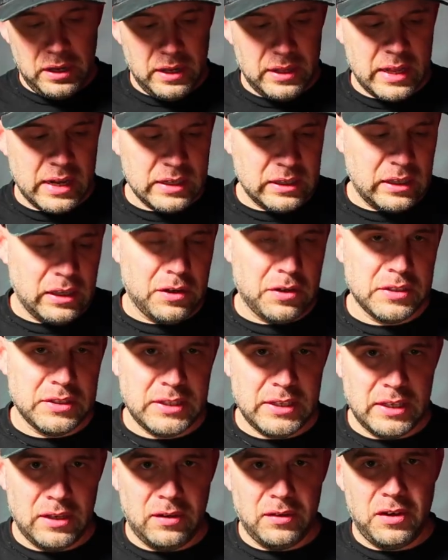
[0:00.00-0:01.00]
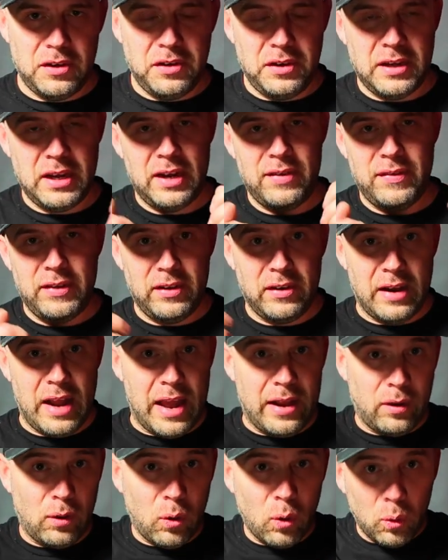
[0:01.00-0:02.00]
get that clear signal. And then you kind of either
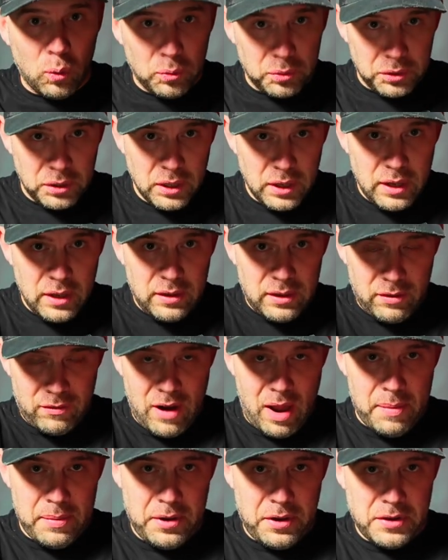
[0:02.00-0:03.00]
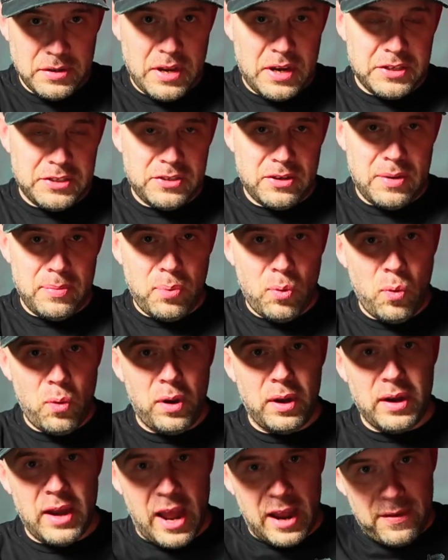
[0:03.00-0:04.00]
had to hold the rabbit ears at a certain
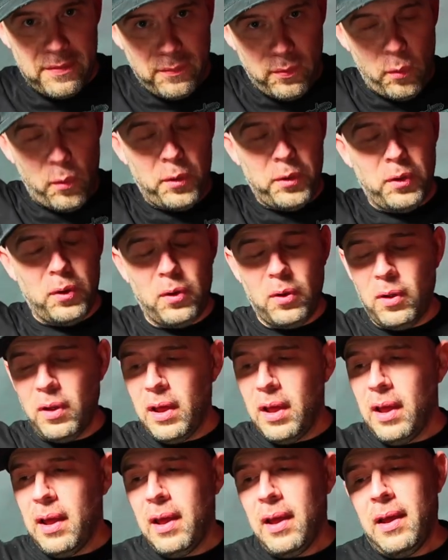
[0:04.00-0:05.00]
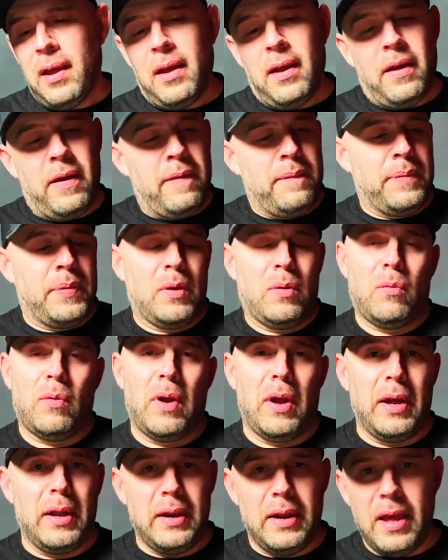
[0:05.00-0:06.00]
point, add foil,
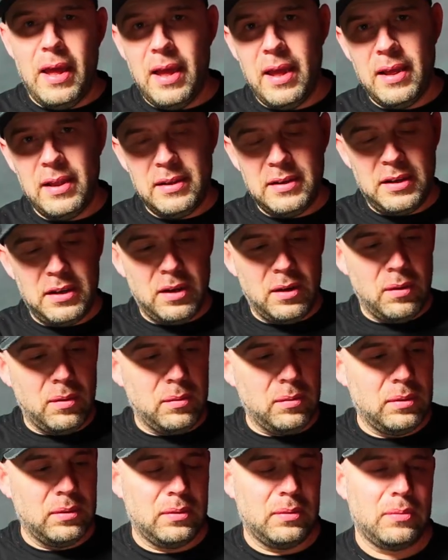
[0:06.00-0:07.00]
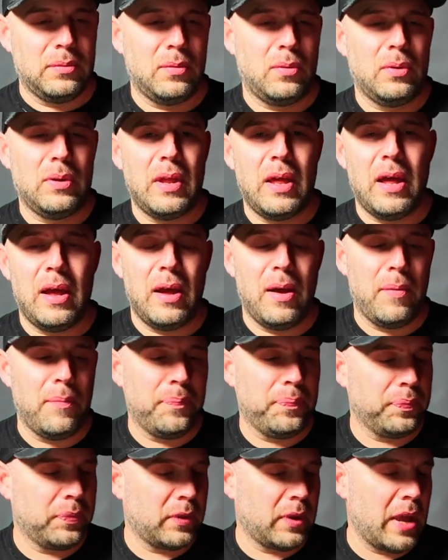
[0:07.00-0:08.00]
run, you know,
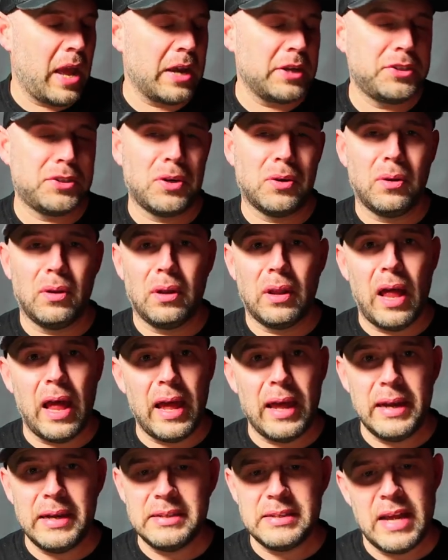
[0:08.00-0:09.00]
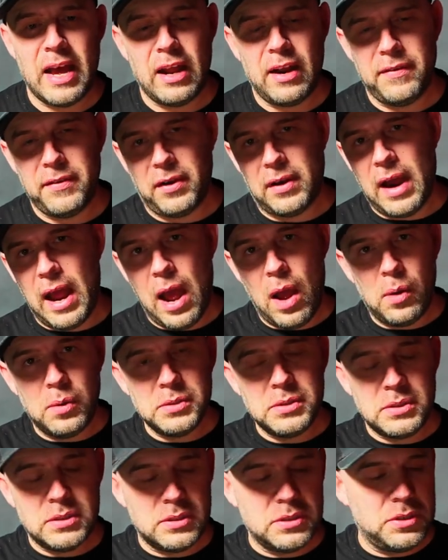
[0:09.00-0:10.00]
external lines out of your
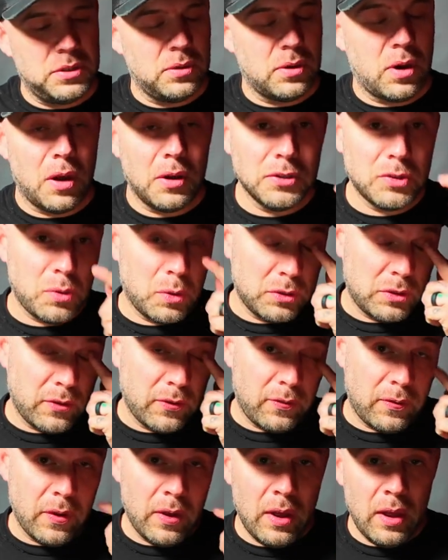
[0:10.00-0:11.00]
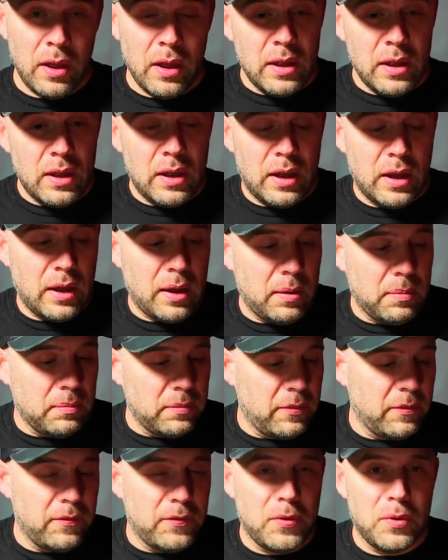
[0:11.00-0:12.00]
house, do all sorts of
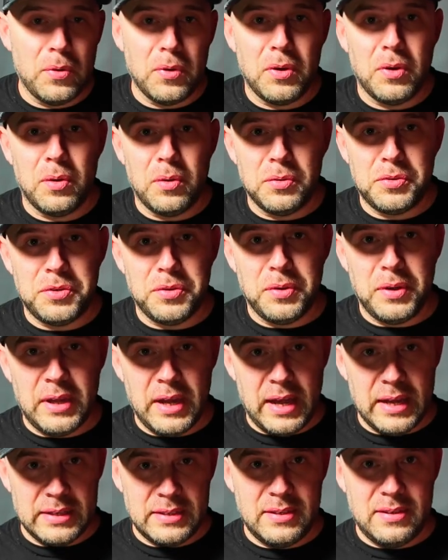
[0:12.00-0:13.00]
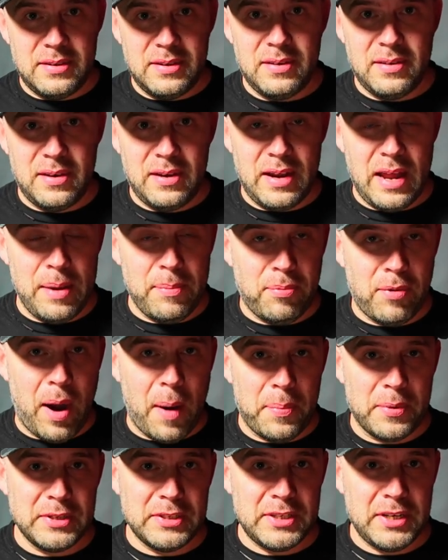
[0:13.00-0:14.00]
voodoo to get a
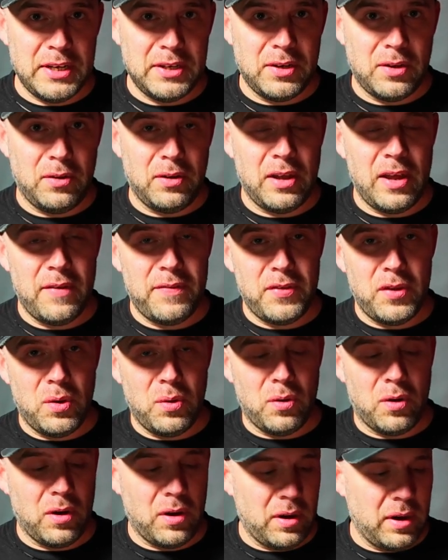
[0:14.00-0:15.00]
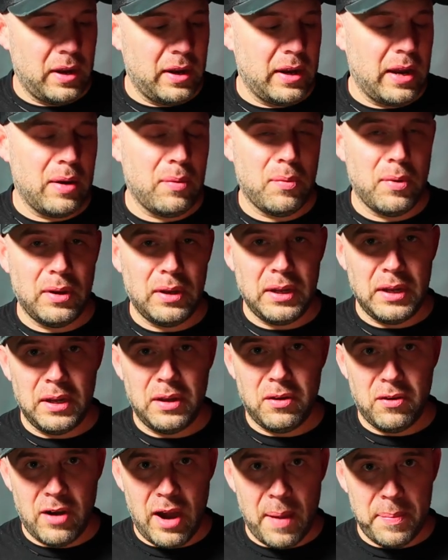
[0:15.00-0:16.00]
proper signal if you were in a really
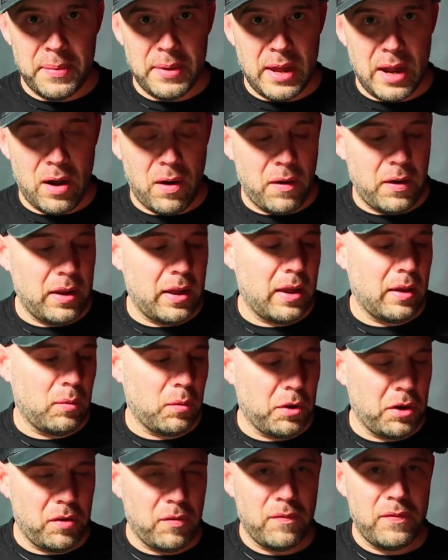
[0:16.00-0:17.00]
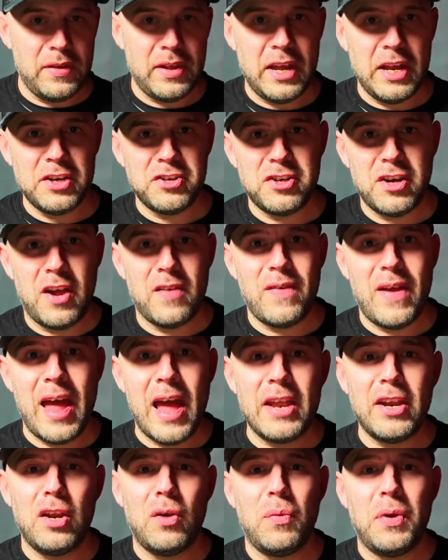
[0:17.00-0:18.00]
crappy area where your VHF
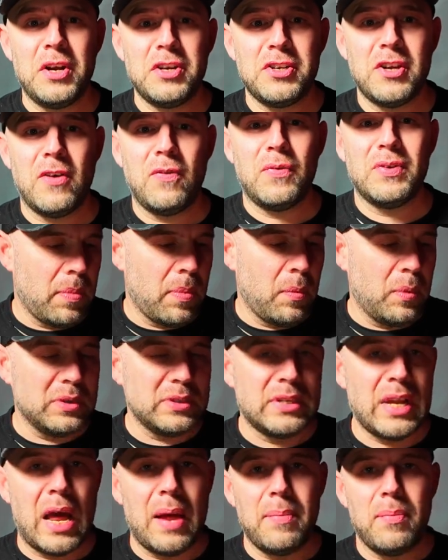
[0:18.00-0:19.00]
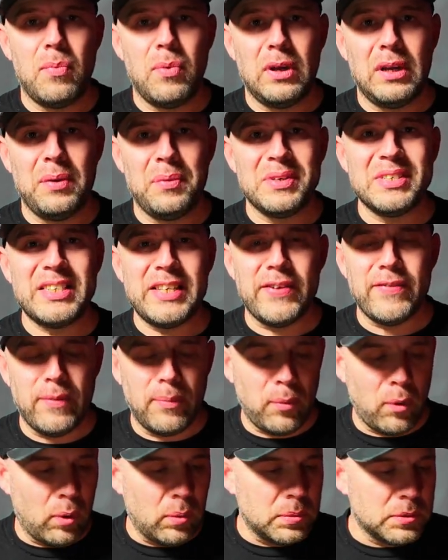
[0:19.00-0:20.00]
and UHF was not really
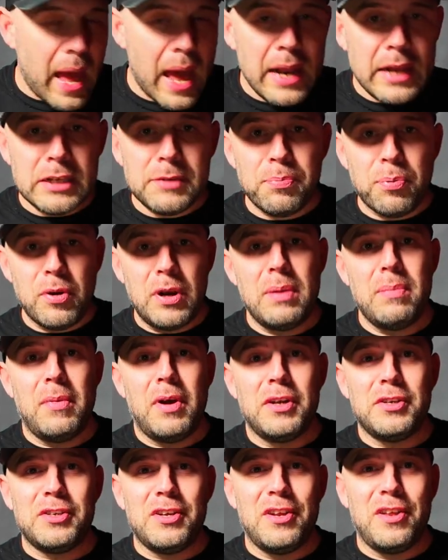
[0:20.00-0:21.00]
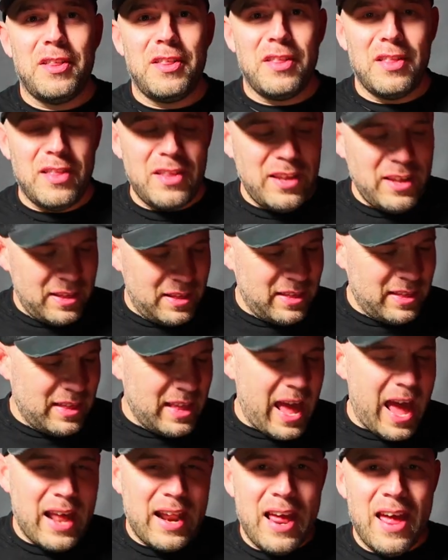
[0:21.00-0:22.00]
receivable. That is pretty much
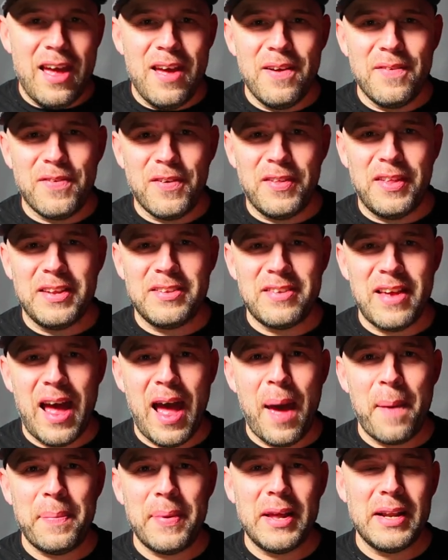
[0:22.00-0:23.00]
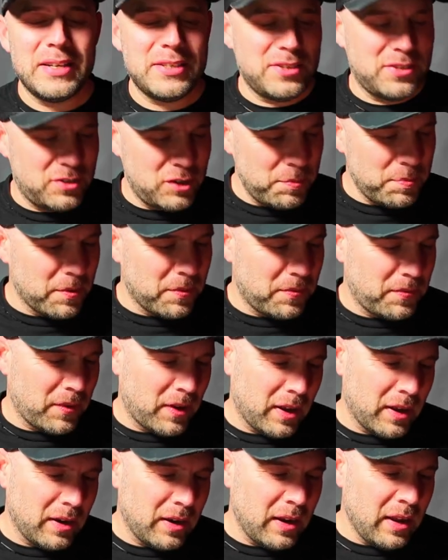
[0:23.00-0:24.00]
that for this app. It's super
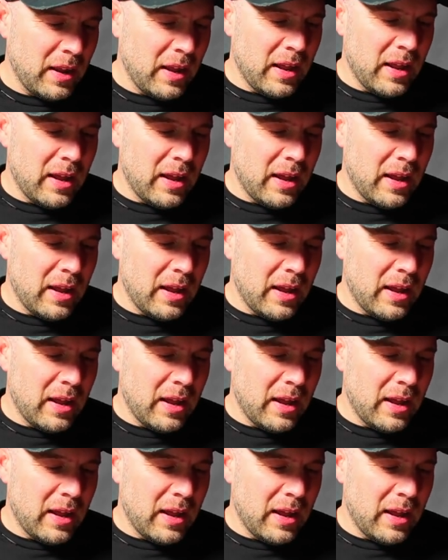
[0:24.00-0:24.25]
fun.